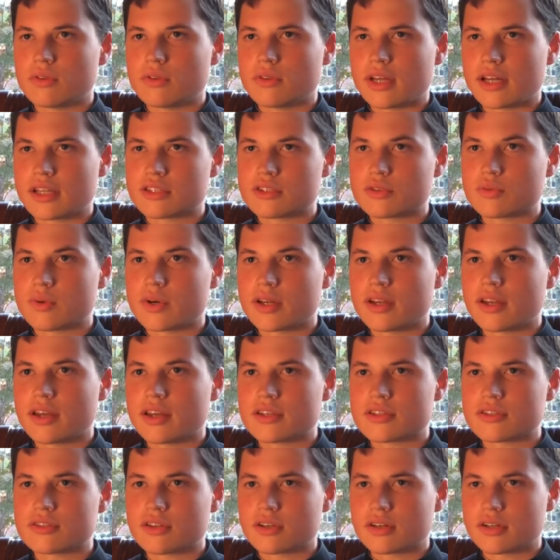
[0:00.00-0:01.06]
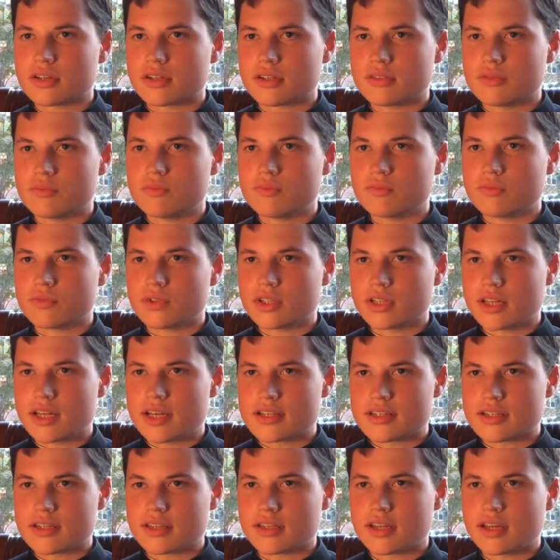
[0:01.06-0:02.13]
that's when I started
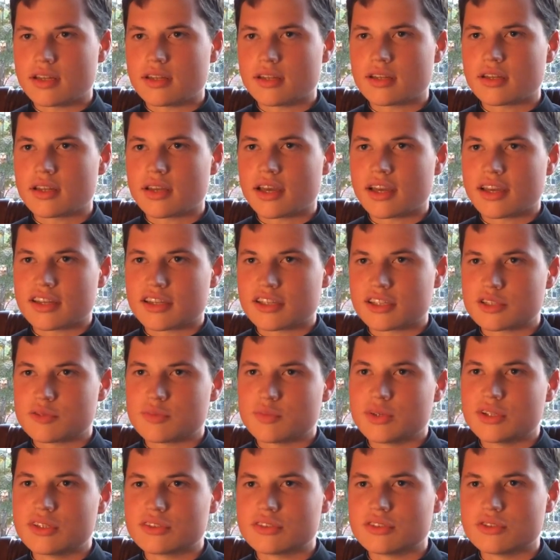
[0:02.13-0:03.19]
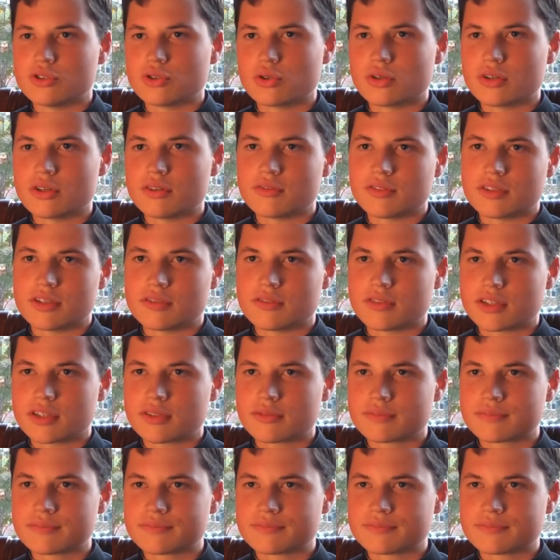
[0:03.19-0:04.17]
realizing that I can experience the joy of giving.